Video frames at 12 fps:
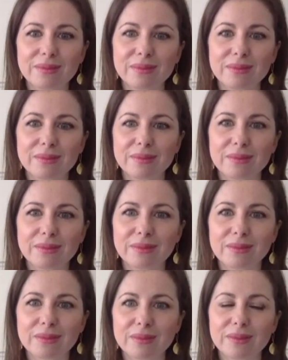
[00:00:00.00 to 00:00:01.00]

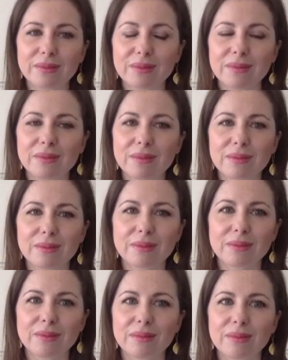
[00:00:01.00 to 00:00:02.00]

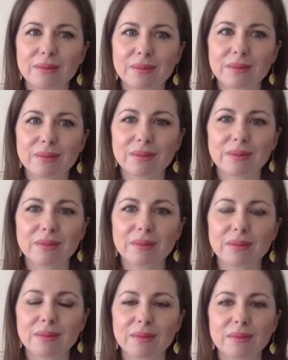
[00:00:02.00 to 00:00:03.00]

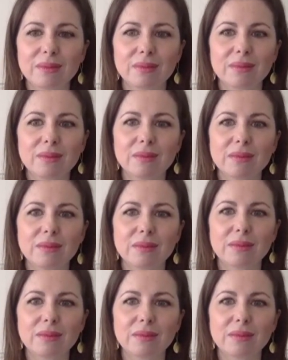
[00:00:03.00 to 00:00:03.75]
This person isn't speaking.